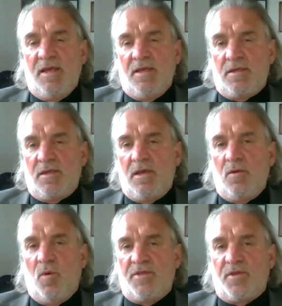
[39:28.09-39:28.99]

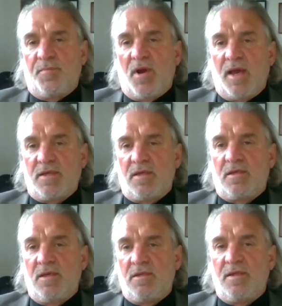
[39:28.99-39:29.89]
see what the
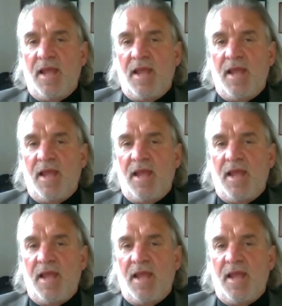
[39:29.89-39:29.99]
process is